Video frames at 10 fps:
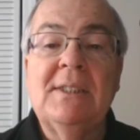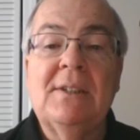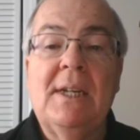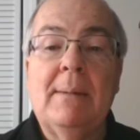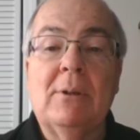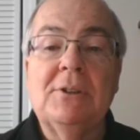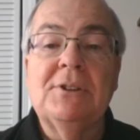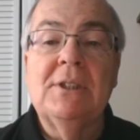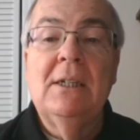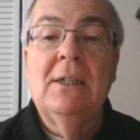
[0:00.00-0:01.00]
their
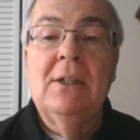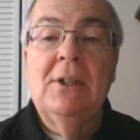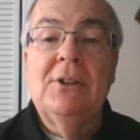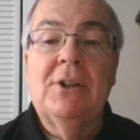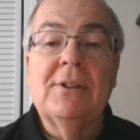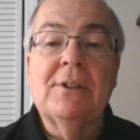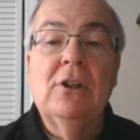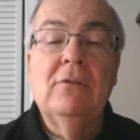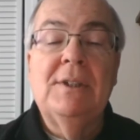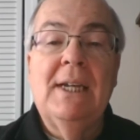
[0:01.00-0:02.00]
neighbors during the
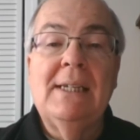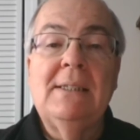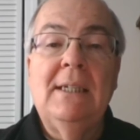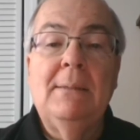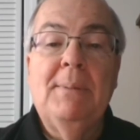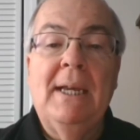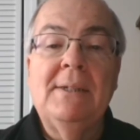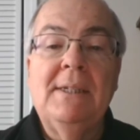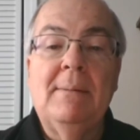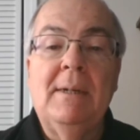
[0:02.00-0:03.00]
COVID 19
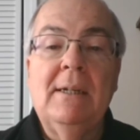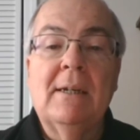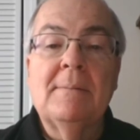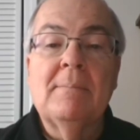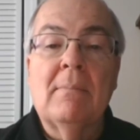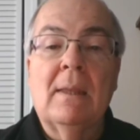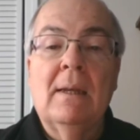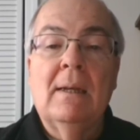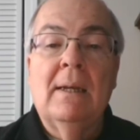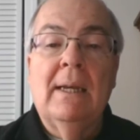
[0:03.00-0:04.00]
pandemic.
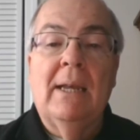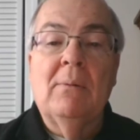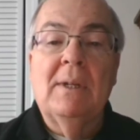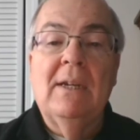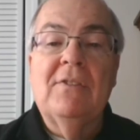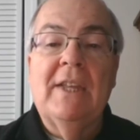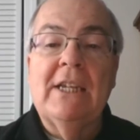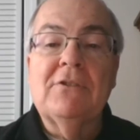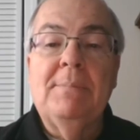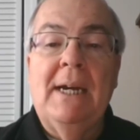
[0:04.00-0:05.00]
And we give
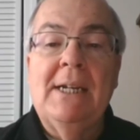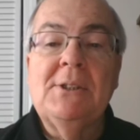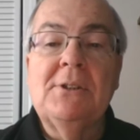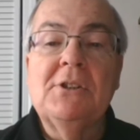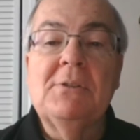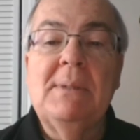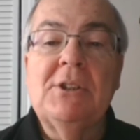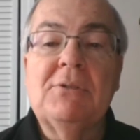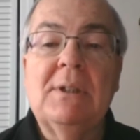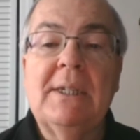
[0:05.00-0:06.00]
thanks for pastors,
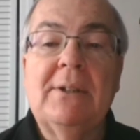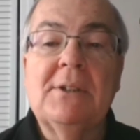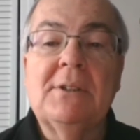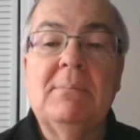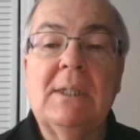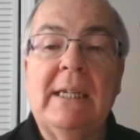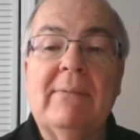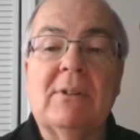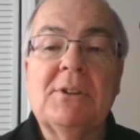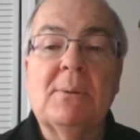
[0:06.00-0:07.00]
ministry leaders, and
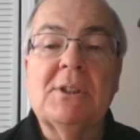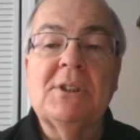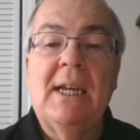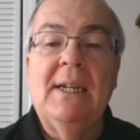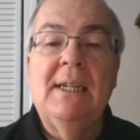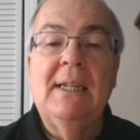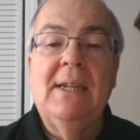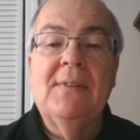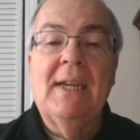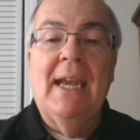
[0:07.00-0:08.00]
believers who are standing
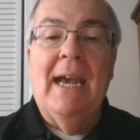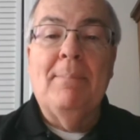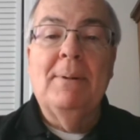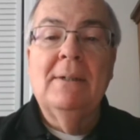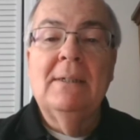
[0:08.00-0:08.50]
in the gap.